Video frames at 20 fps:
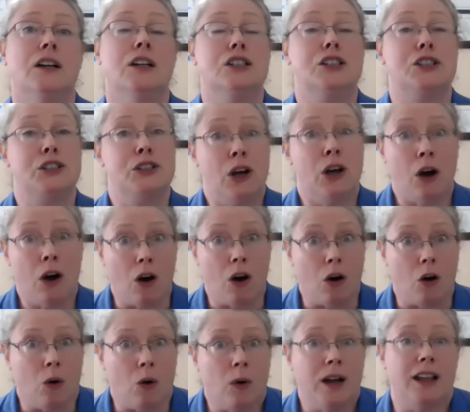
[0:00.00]

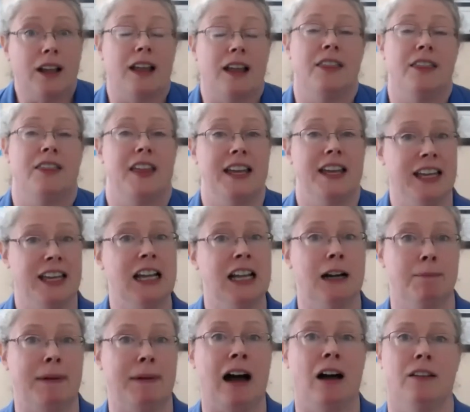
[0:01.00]
So, in thinking
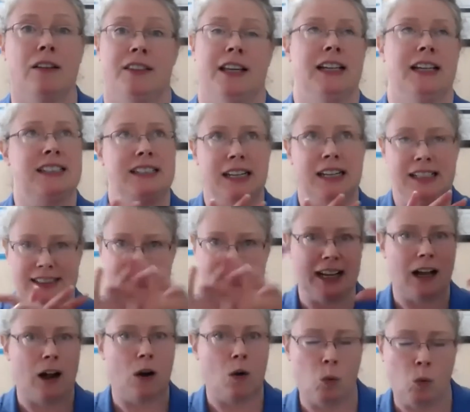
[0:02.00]
about this, and it's
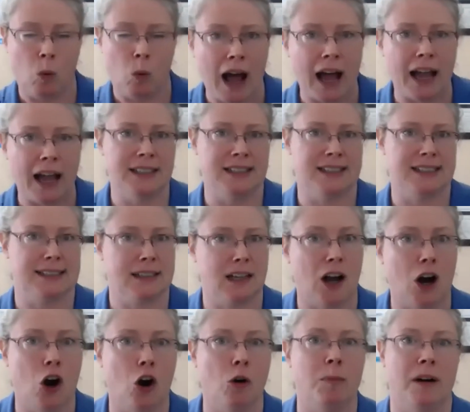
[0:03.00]
like a wide
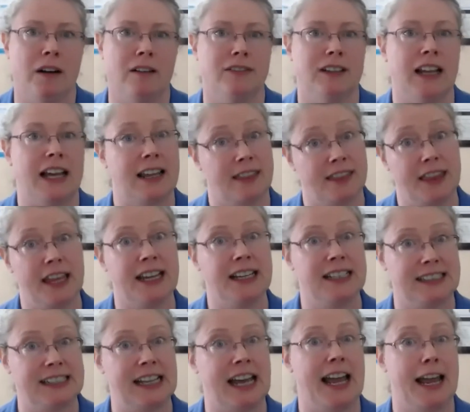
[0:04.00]
scope of like
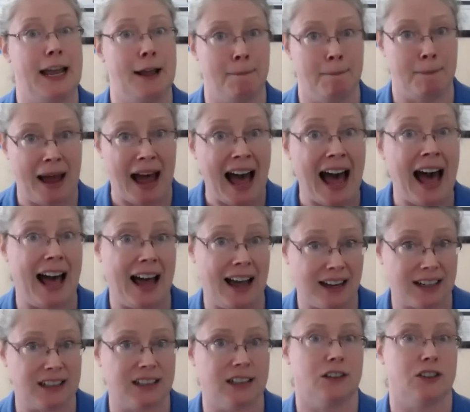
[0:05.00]
things that
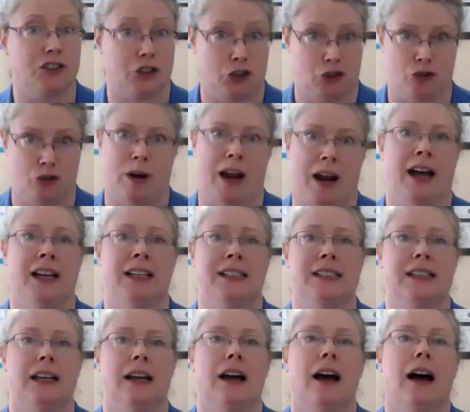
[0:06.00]
impact
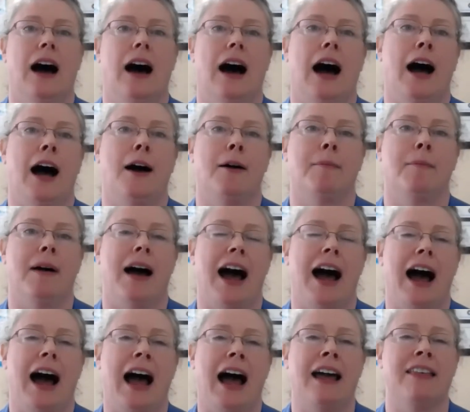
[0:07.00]
stress, um,
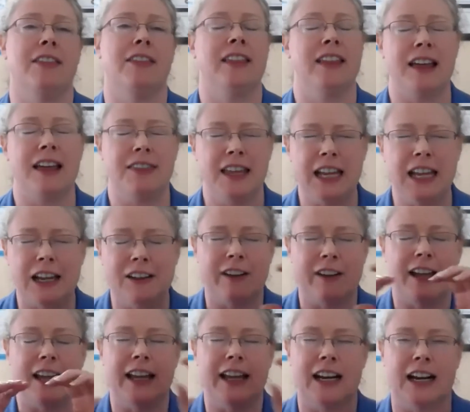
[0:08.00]
I, th- I think of
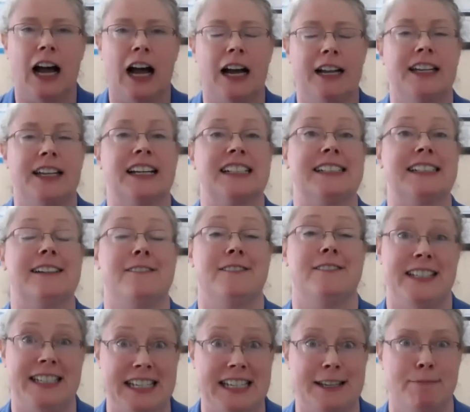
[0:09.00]
it in a context of
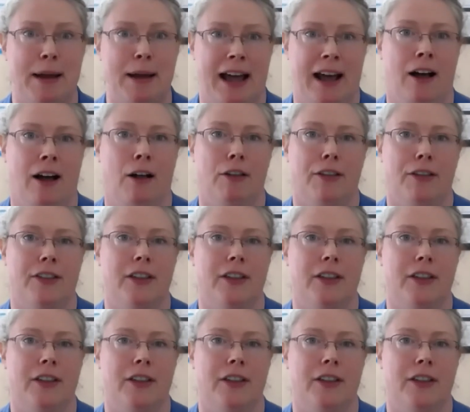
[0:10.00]
deep health.